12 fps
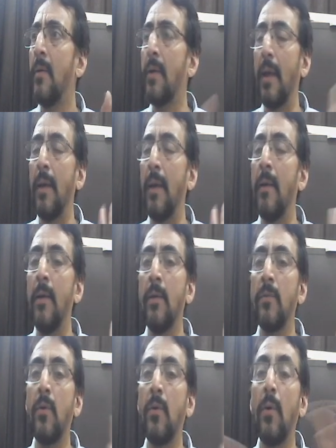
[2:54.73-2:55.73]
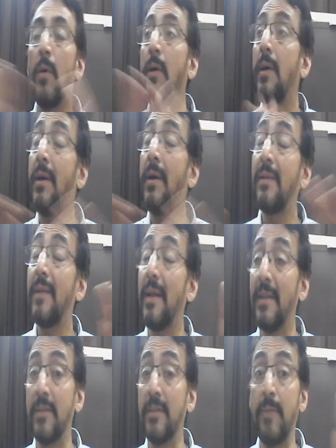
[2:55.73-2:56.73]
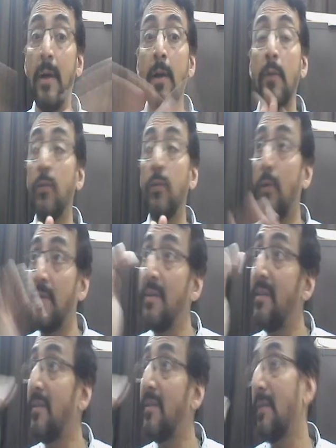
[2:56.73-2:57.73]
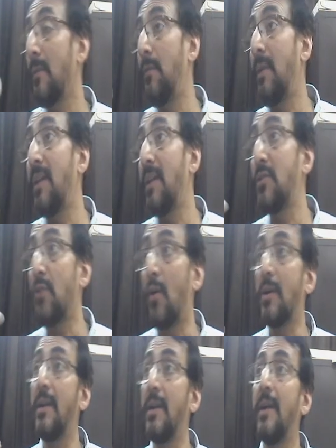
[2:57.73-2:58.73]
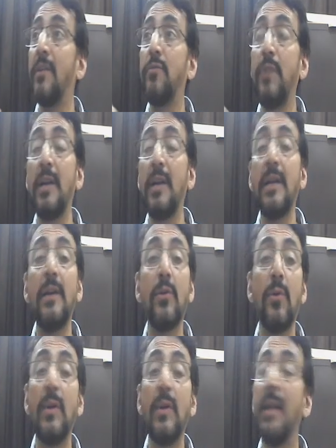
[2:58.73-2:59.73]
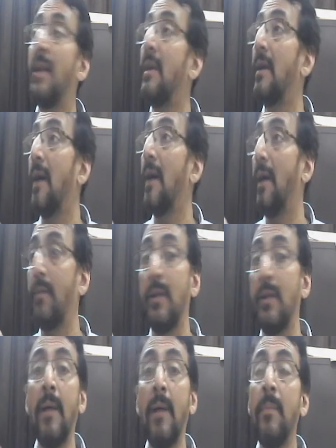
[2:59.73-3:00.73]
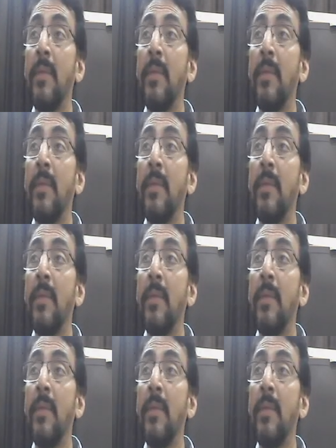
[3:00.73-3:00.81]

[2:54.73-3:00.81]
Okay, so it's a Rajayakshma. So this is very shortly and sweetly told in Ayurveda,